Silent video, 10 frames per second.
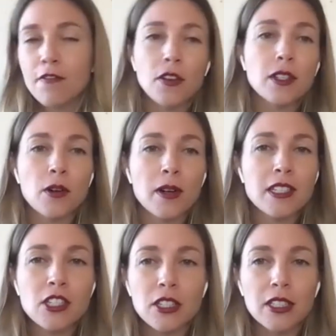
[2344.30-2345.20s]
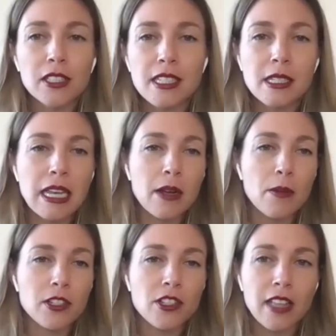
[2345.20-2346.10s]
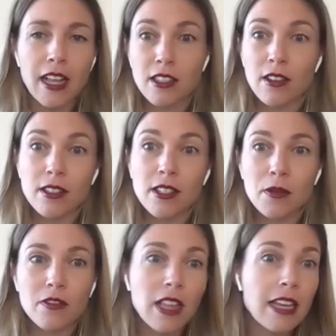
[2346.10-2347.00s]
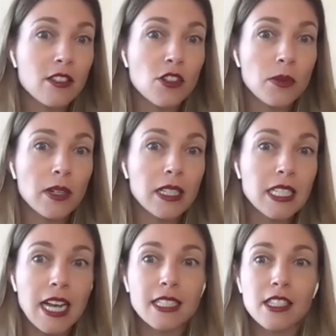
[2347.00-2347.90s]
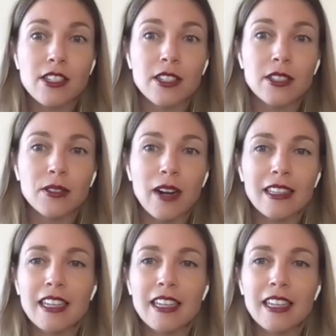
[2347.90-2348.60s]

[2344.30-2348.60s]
full of crystals, like, which that's also like super intense too, right?